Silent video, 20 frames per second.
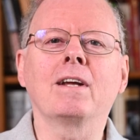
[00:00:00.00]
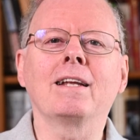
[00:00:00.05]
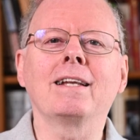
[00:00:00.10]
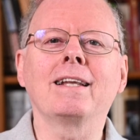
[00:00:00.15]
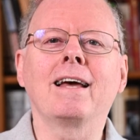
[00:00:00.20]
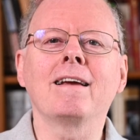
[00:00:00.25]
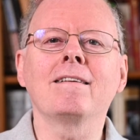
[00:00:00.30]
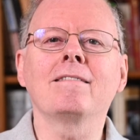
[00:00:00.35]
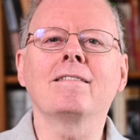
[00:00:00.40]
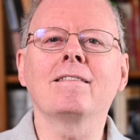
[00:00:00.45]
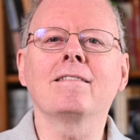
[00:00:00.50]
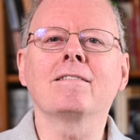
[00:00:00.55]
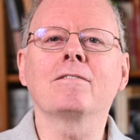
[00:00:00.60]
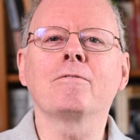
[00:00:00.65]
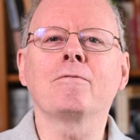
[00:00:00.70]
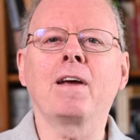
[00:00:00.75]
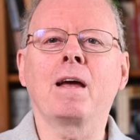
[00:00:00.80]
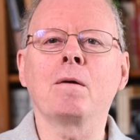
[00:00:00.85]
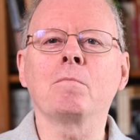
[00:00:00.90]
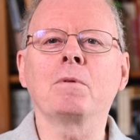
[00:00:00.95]
Licensed
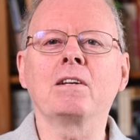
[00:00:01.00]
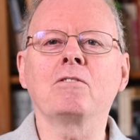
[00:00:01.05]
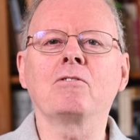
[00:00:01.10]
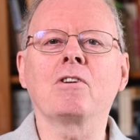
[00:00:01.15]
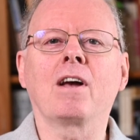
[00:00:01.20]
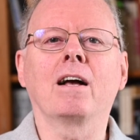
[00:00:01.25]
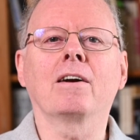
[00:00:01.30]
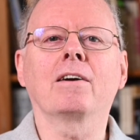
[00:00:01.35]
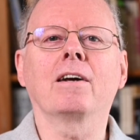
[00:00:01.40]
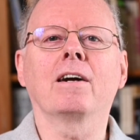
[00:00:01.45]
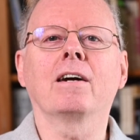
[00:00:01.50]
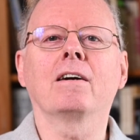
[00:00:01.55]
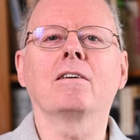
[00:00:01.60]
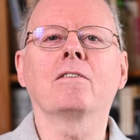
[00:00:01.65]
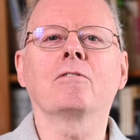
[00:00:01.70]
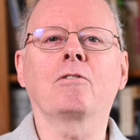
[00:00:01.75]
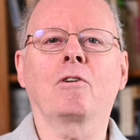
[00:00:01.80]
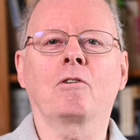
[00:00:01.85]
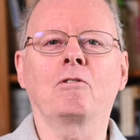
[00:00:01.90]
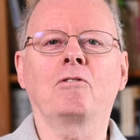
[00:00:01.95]
Family Childcare
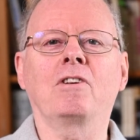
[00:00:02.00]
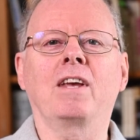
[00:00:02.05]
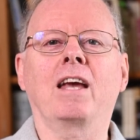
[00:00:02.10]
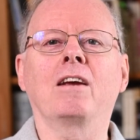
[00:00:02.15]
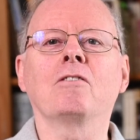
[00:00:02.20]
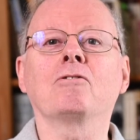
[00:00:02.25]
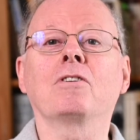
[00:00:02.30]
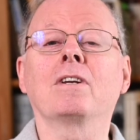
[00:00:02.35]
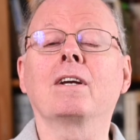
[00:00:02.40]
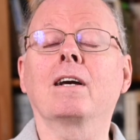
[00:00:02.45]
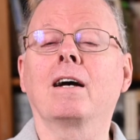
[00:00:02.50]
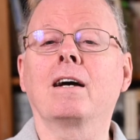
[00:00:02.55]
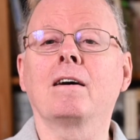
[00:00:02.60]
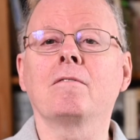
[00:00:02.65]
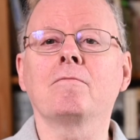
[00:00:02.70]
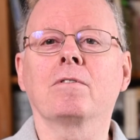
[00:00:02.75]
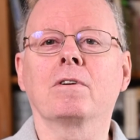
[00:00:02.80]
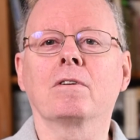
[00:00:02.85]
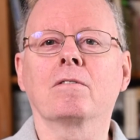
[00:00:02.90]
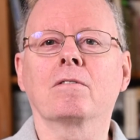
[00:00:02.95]
Association
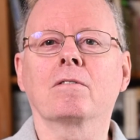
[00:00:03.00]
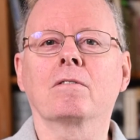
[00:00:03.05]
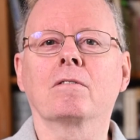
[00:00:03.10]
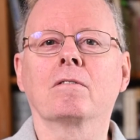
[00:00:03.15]
Conference.